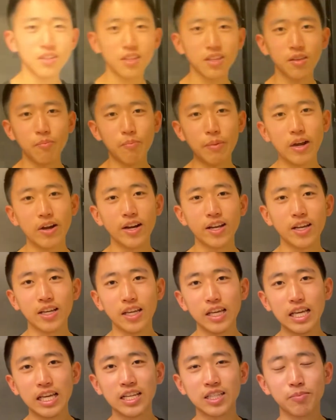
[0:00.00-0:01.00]

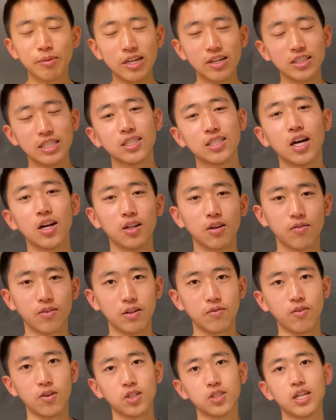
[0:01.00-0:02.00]
Mary experiences color for the
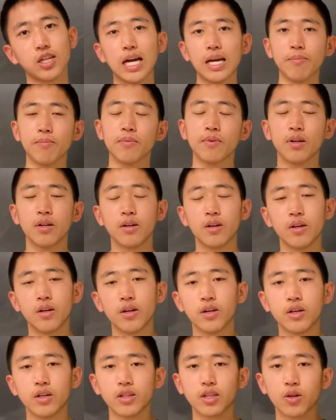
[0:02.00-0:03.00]
first time.
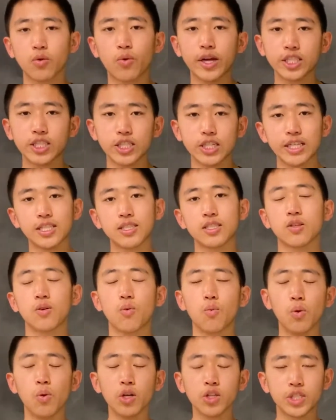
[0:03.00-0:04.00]
The question is,
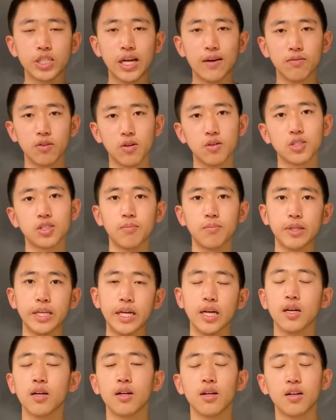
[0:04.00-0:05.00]
will she have learned something?
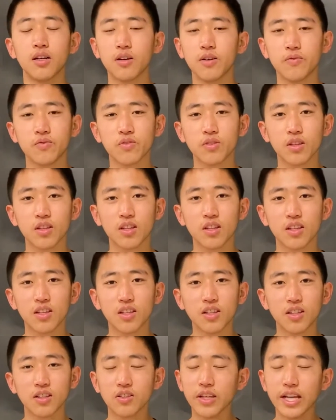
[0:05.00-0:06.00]

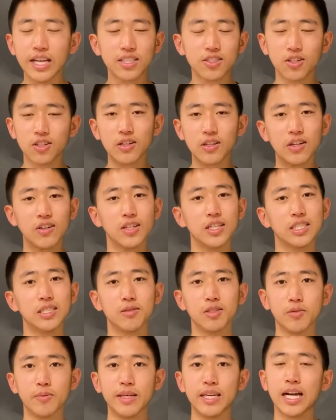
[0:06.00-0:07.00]
The answer clearly seems
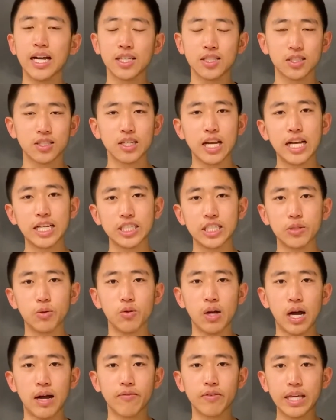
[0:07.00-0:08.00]
to be yes, as she will
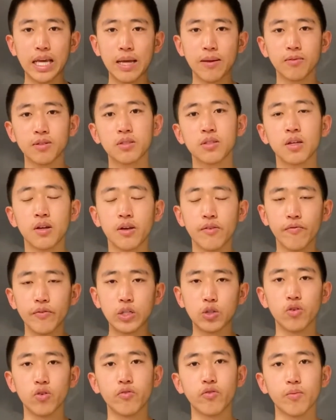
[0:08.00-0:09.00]
have gained
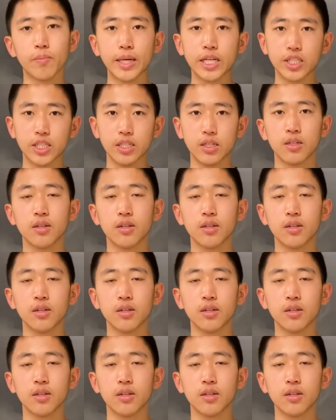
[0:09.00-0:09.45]
visual information.